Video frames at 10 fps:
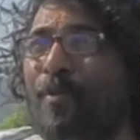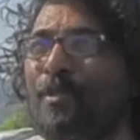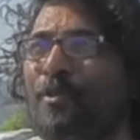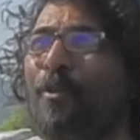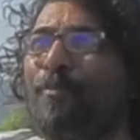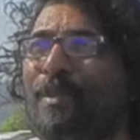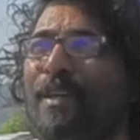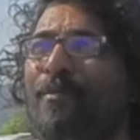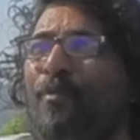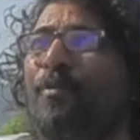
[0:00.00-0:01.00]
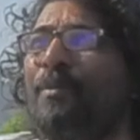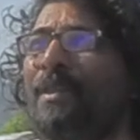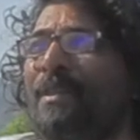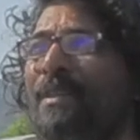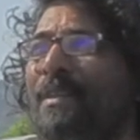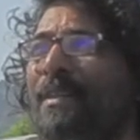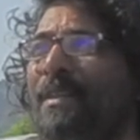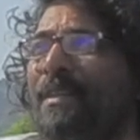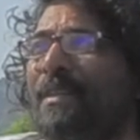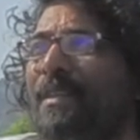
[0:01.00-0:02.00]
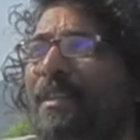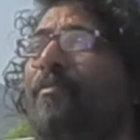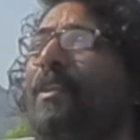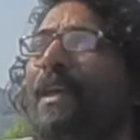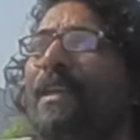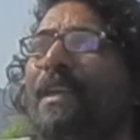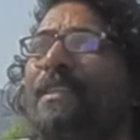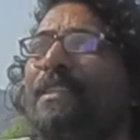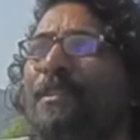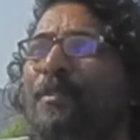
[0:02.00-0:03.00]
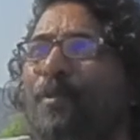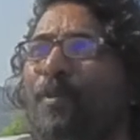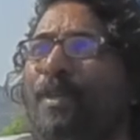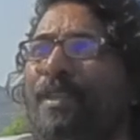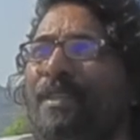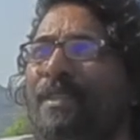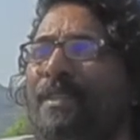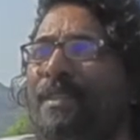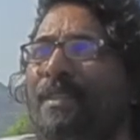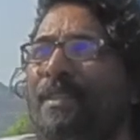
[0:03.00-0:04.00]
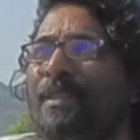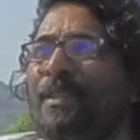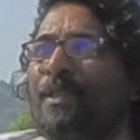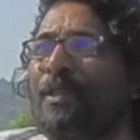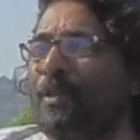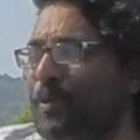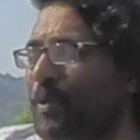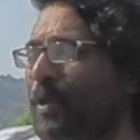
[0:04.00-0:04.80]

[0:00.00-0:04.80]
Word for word: Our job then is to give an engaging story to